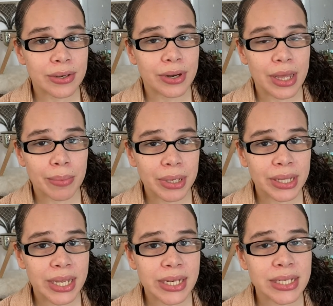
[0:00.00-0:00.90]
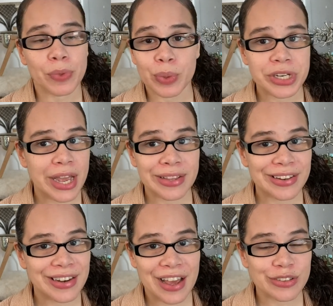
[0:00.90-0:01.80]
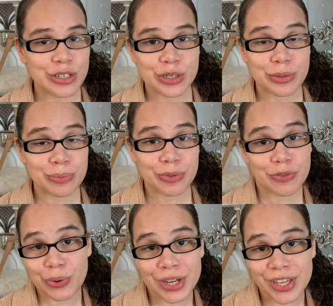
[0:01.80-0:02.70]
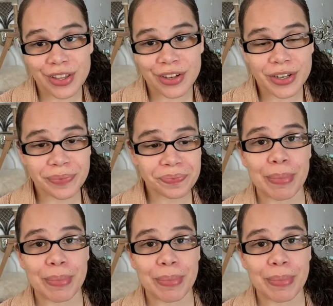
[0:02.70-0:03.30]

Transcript: or Hibiclens, which I didn't have to do before either.